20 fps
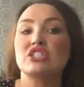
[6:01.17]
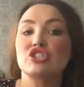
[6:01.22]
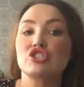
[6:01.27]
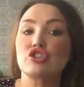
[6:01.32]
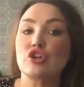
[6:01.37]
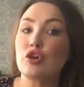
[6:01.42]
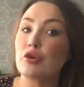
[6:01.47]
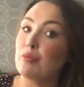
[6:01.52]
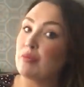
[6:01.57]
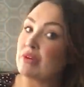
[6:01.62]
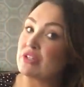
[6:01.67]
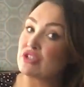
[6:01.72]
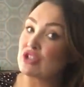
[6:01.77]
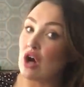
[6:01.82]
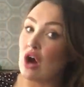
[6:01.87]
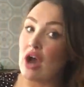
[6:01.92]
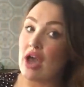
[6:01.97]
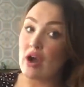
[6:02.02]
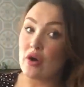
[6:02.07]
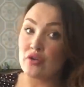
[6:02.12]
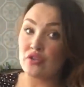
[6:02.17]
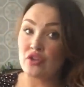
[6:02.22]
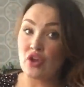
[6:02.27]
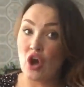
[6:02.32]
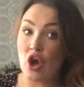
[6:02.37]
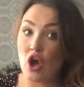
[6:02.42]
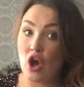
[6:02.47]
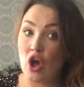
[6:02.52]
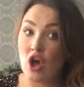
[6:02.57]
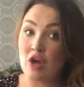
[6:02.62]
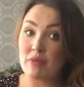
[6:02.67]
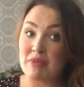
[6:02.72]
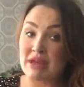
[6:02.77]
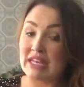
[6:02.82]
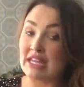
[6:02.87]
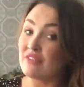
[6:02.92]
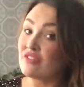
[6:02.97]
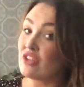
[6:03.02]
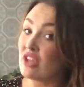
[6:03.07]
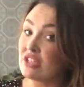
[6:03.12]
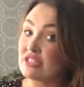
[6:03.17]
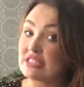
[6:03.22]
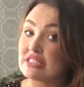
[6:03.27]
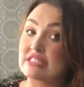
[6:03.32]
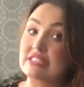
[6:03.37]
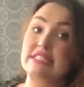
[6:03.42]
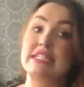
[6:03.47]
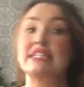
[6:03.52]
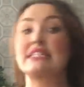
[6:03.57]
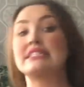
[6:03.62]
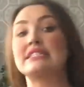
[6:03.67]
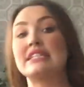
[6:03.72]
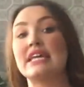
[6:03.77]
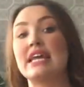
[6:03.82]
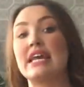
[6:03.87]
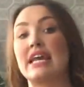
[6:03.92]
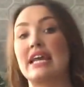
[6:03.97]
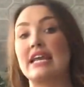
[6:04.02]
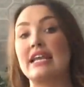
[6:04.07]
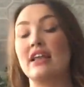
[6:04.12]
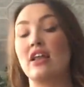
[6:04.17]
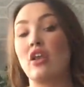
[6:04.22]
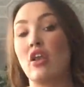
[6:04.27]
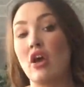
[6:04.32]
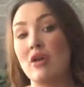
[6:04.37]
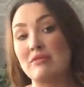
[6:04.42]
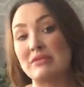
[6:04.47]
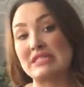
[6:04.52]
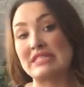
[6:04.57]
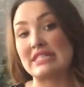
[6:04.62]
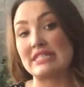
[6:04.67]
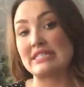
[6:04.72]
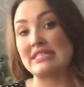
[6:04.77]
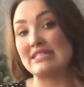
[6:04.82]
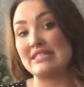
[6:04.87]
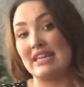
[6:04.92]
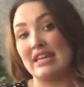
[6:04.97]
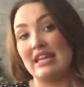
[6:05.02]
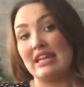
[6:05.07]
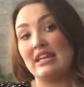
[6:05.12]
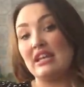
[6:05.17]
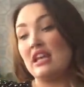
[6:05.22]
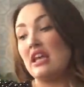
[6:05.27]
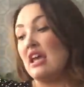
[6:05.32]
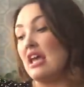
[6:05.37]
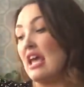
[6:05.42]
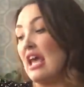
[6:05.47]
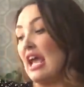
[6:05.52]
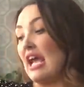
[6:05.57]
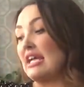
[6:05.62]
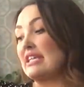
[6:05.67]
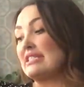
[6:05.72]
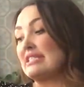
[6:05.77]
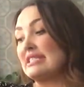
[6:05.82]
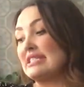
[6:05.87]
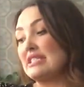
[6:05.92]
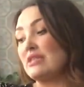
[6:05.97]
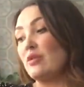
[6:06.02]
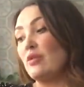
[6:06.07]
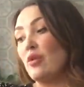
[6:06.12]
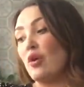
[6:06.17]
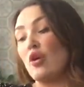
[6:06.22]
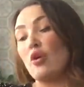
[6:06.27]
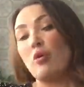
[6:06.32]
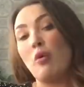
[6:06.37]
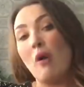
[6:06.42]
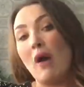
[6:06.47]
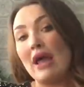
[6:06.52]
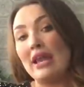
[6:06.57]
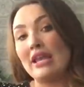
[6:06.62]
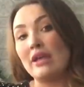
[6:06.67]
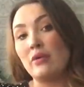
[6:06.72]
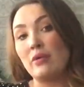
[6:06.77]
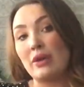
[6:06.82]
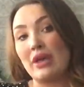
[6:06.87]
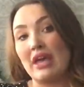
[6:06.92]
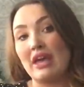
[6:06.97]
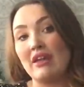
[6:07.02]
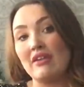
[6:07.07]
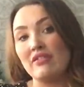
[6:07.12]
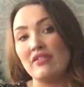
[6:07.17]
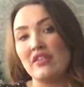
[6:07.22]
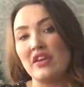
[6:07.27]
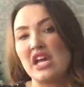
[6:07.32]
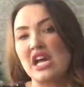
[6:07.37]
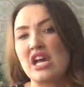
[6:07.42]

super tight on the arm. And even though this is 16 and I'm a 16, it's still got quite a little give.